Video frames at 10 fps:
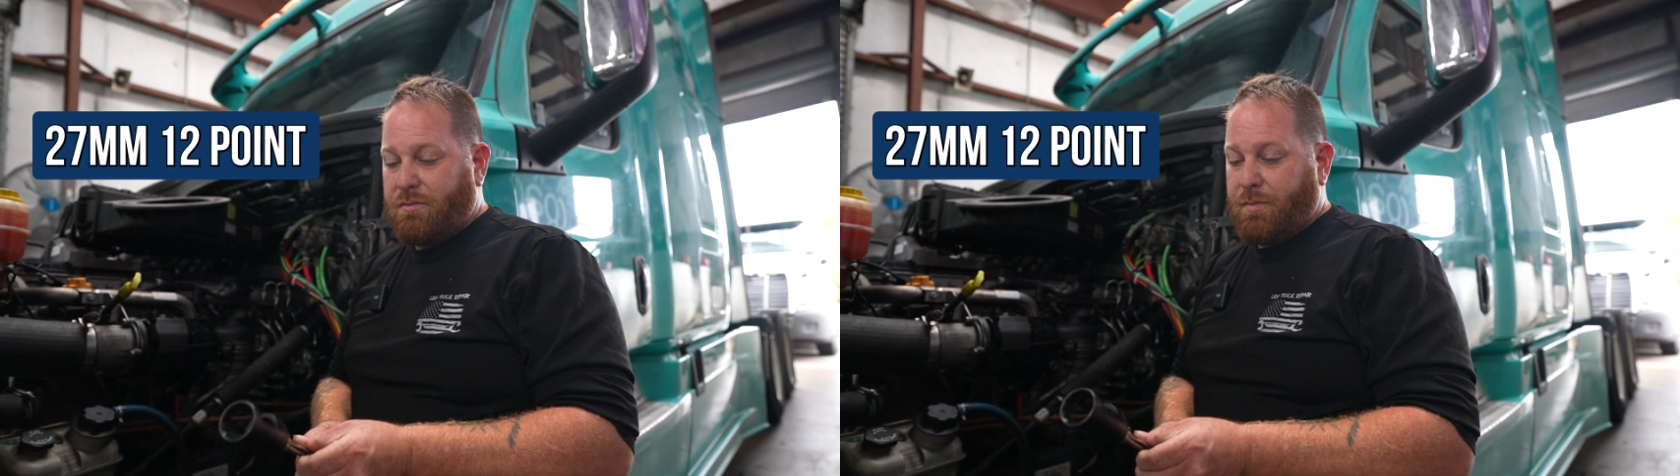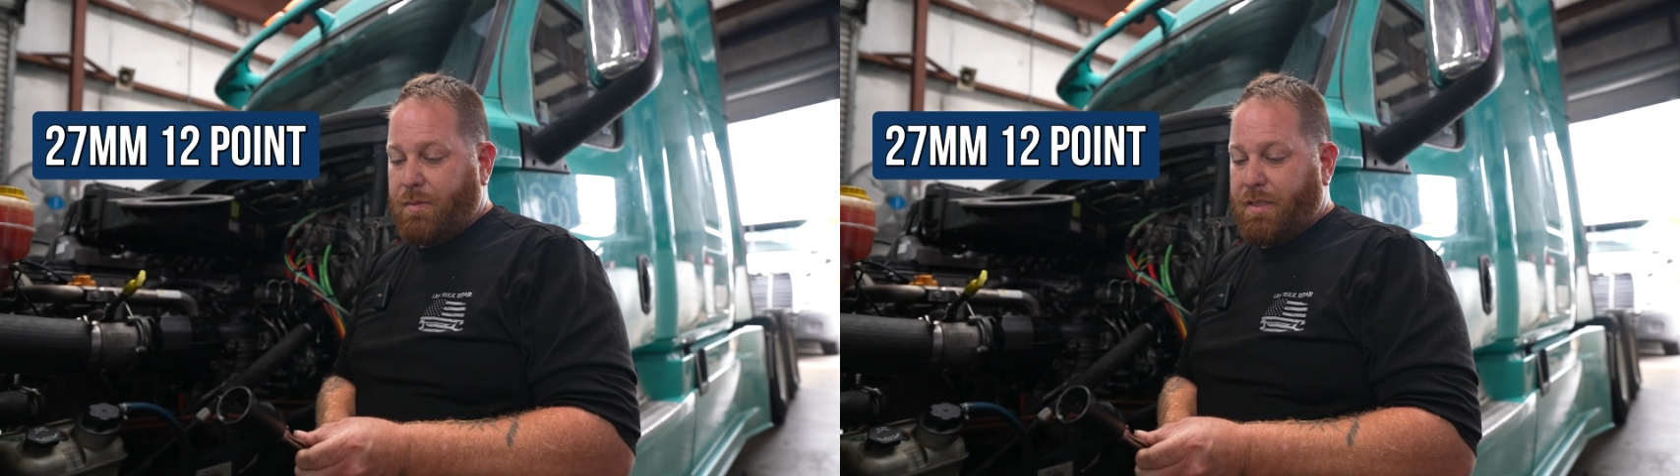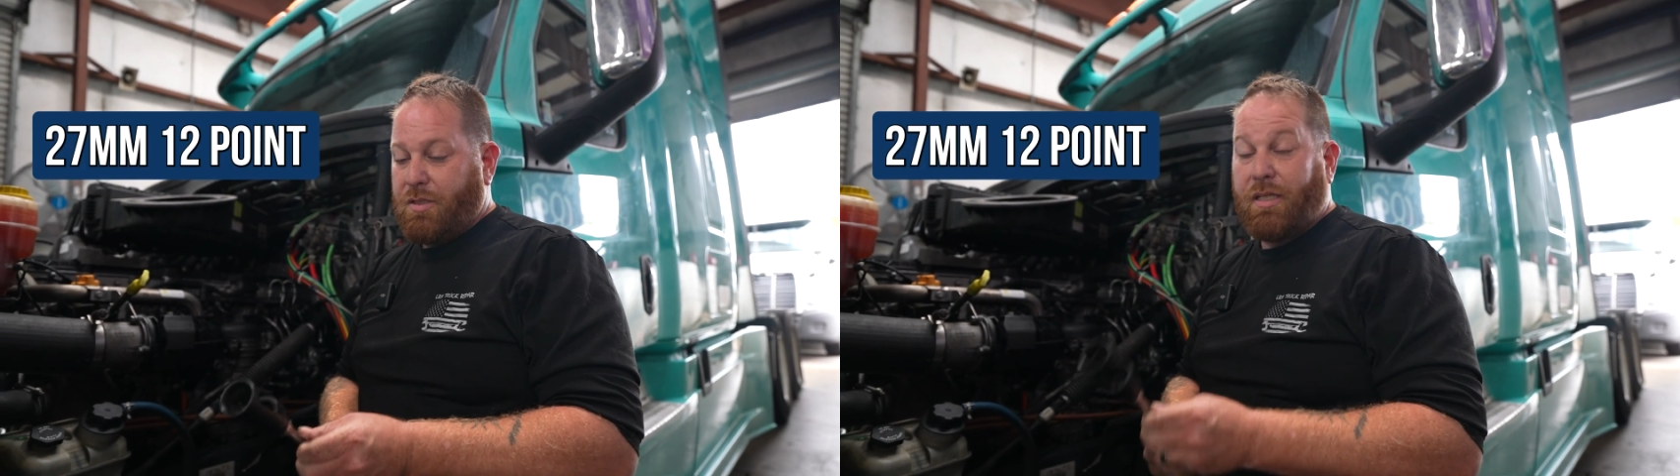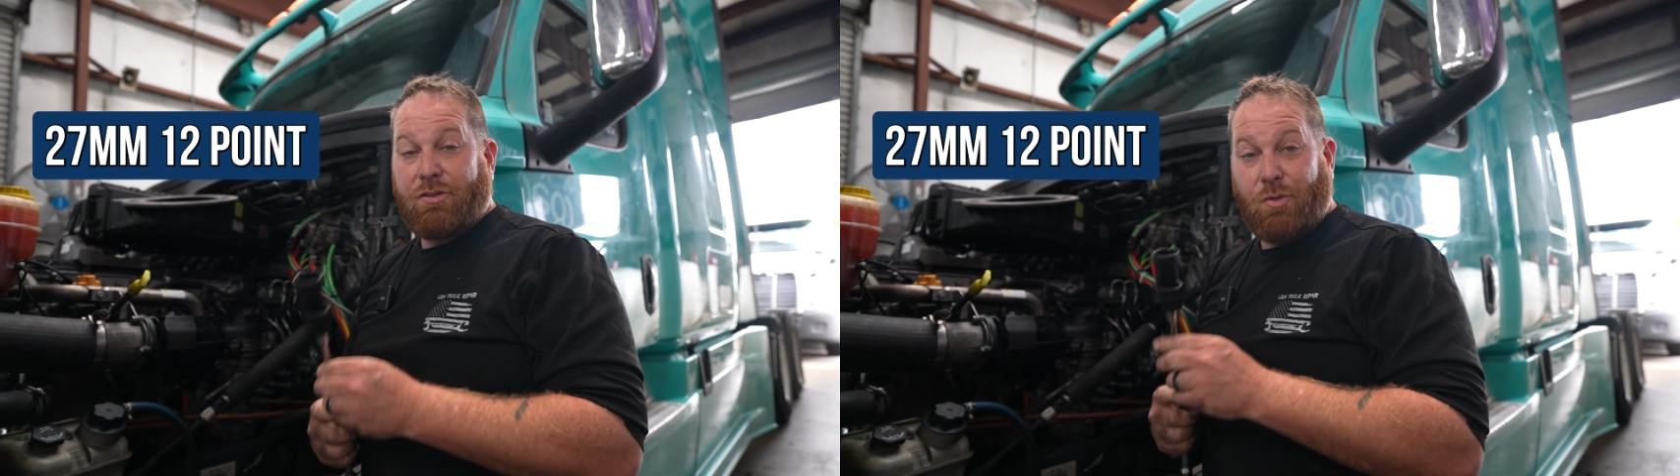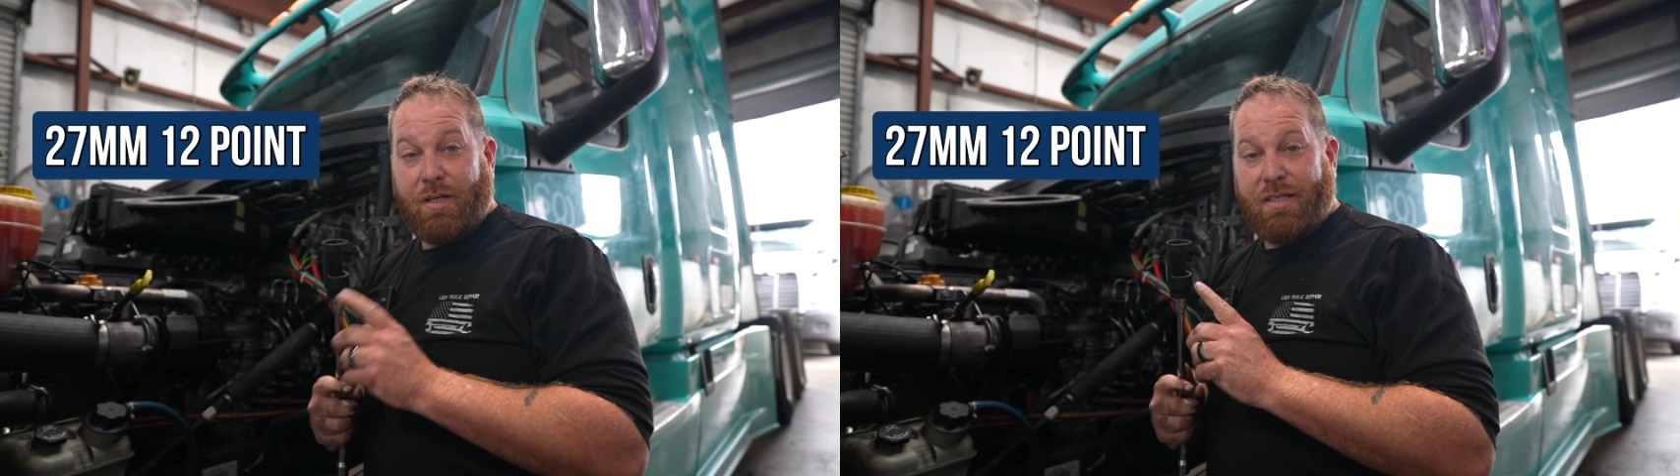let me make sure, yeah,
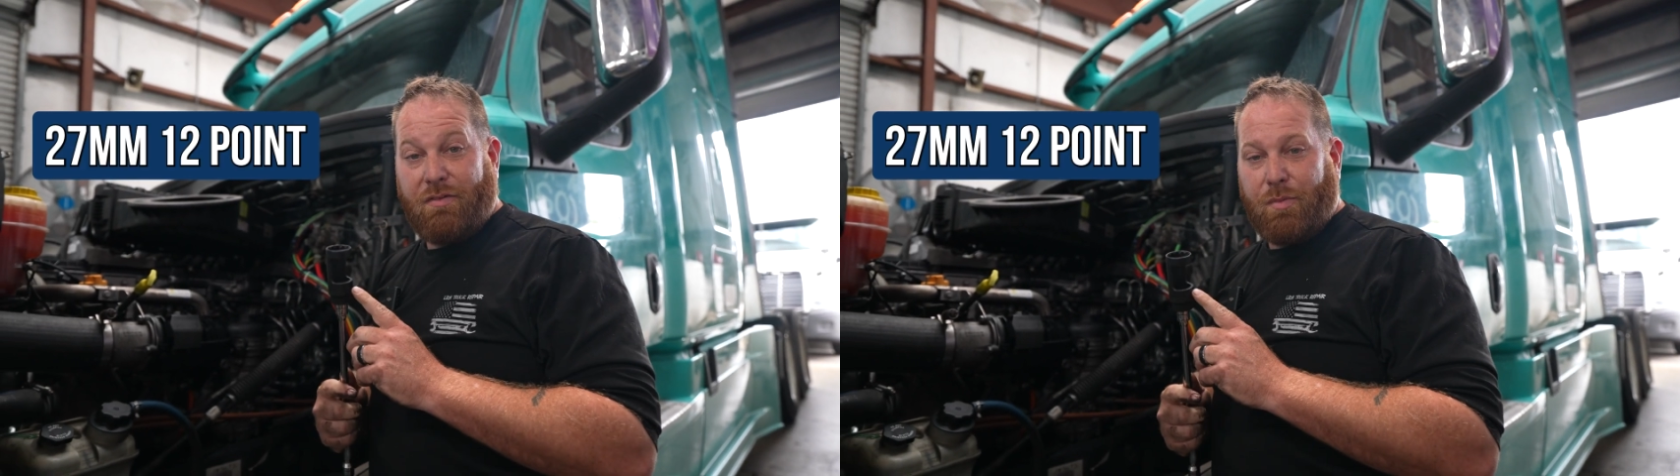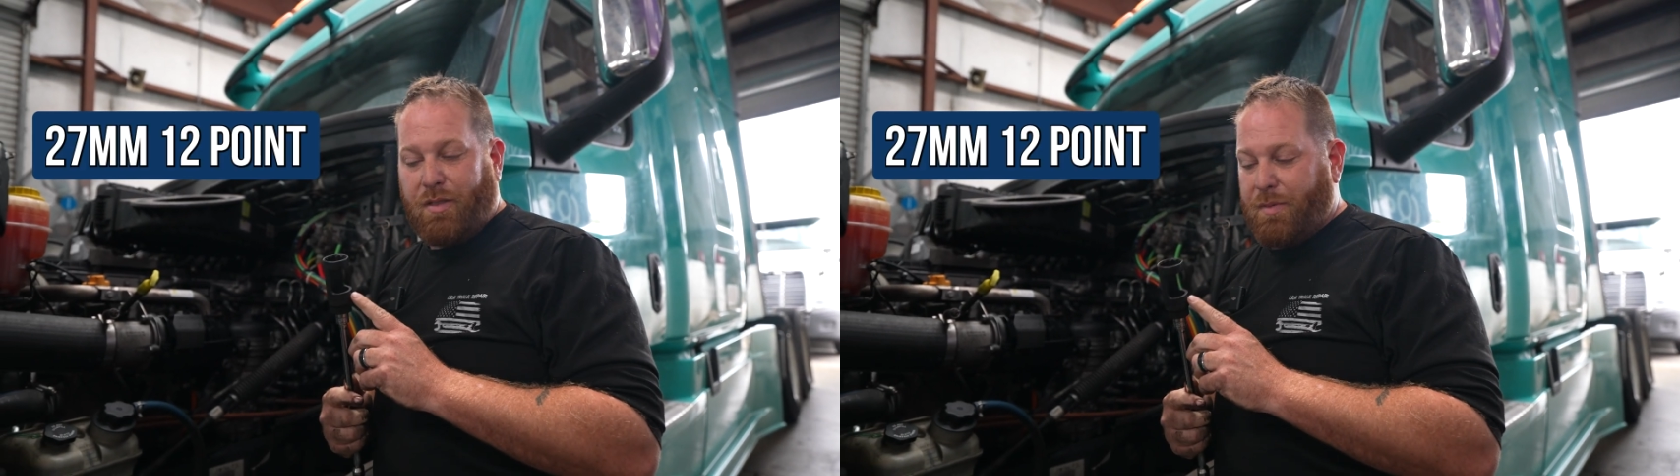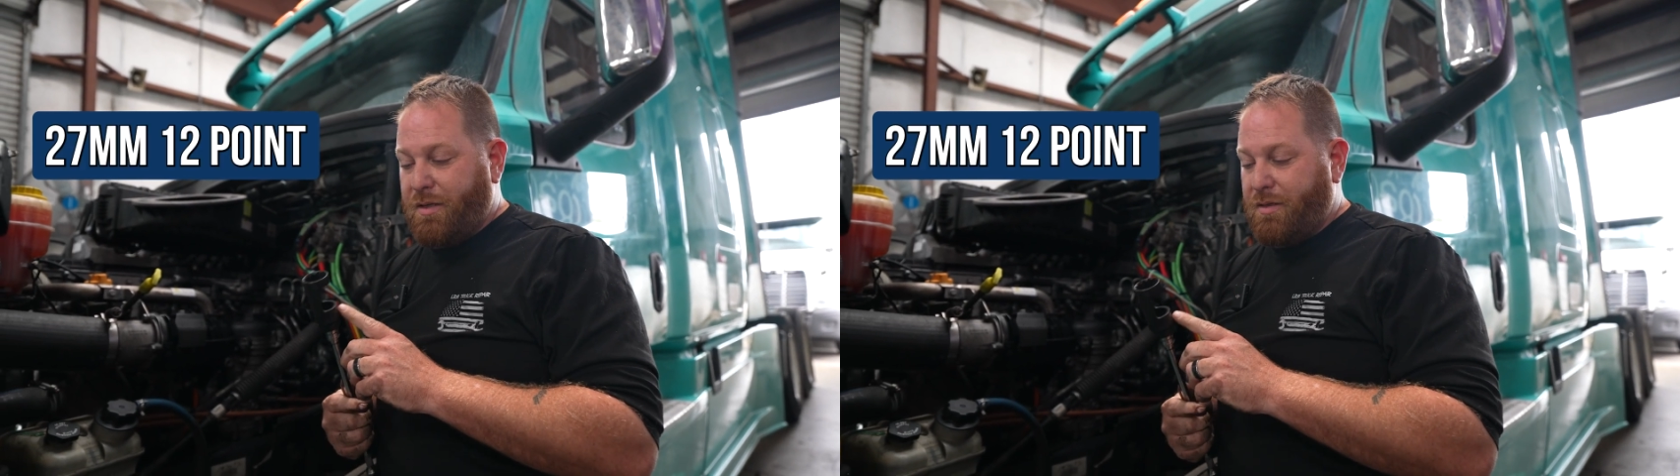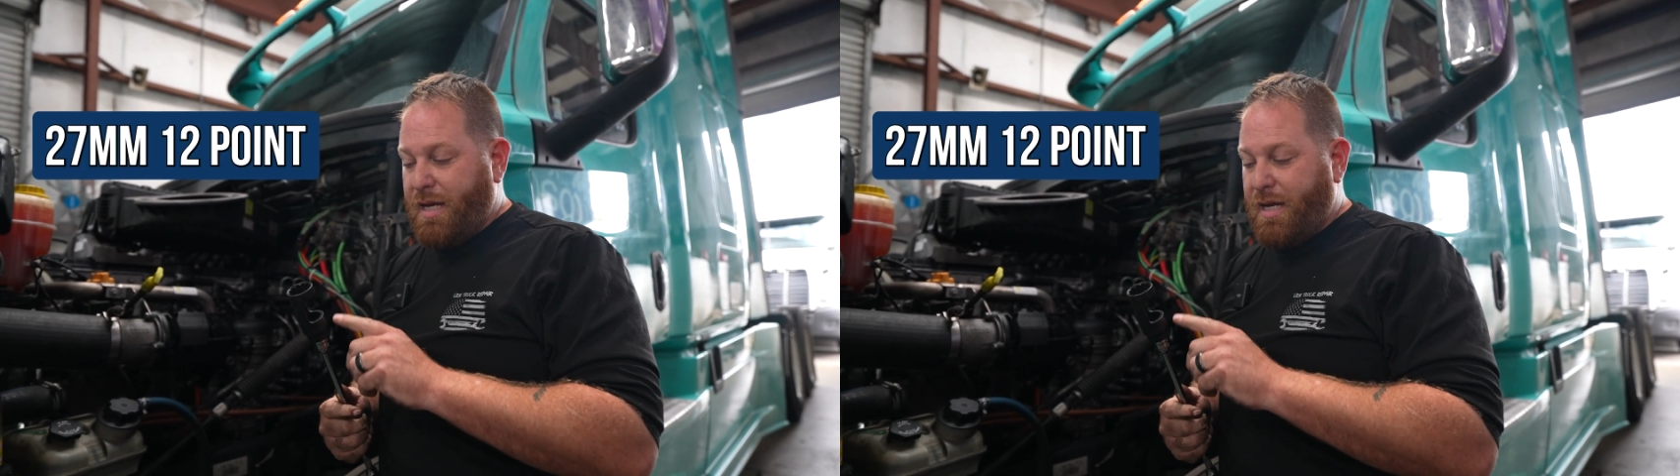27 millimeter.